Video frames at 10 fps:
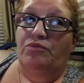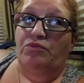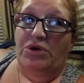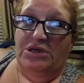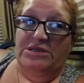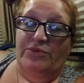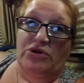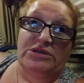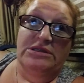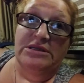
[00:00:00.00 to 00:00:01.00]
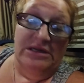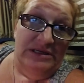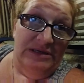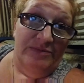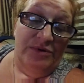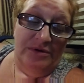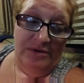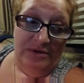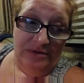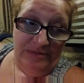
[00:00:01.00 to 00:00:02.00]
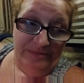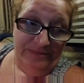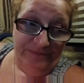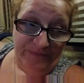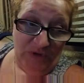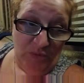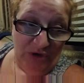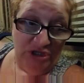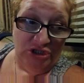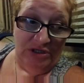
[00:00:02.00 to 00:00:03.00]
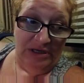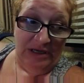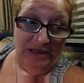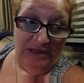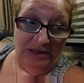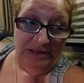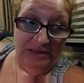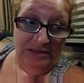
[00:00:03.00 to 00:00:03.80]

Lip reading: because the person's in a deep depression. And